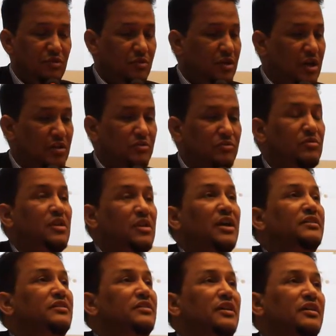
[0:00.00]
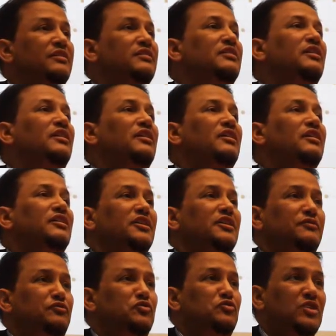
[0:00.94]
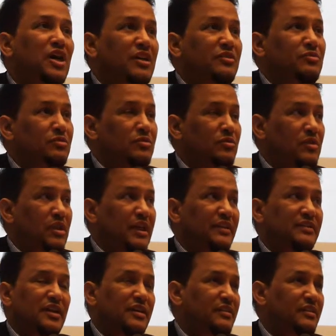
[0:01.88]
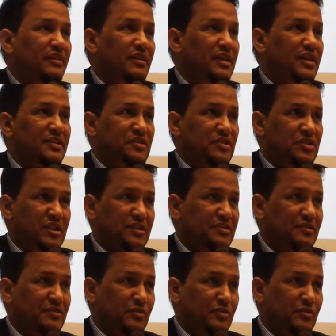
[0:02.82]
You cannot do that. And if you try to do that, I think that's just